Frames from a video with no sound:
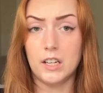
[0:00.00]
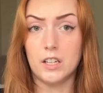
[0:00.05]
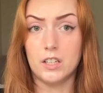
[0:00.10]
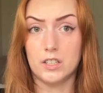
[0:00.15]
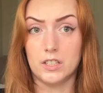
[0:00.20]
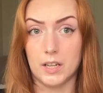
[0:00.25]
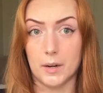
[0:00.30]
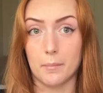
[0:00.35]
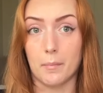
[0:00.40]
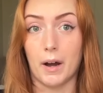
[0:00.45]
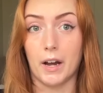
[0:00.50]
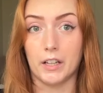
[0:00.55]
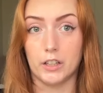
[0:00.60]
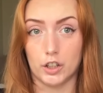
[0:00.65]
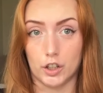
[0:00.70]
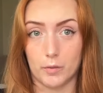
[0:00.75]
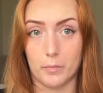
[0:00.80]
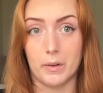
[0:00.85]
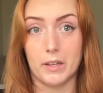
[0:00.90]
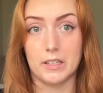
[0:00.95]
needs to mind
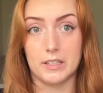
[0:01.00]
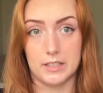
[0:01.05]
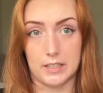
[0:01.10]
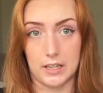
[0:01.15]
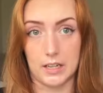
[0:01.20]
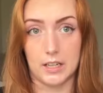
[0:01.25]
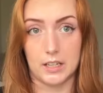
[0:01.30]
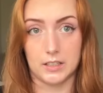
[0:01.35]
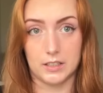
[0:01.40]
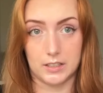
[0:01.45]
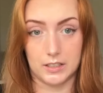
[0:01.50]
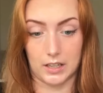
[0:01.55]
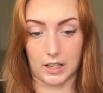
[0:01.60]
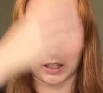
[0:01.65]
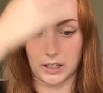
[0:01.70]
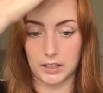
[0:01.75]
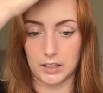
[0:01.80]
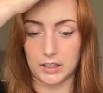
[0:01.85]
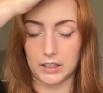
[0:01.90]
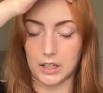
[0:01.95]
her business
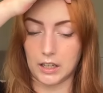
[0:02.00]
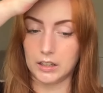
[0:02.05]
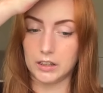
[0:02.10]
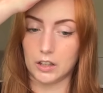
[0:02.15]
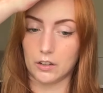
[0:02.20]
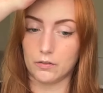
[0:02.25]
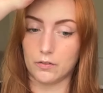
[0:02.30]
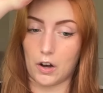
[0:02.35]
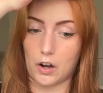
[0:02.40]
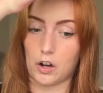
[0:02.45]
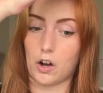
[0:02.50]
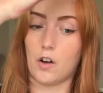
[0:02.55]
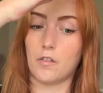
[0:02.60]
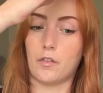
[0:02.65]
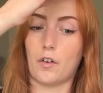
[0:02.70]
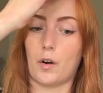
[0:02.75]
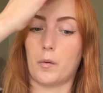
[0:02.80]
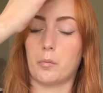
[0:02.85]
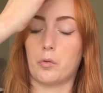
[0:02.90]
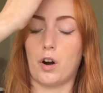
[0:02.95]
and get the fuck up
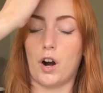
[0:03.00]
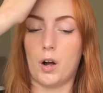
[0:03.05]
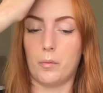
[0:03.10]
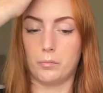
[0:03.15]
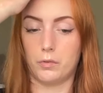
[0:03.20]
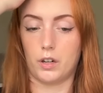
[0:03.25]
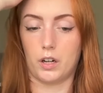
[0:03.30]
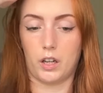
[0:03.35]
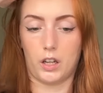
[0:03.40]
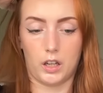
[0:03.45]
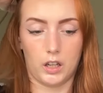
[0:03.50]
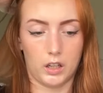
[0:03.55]
our property.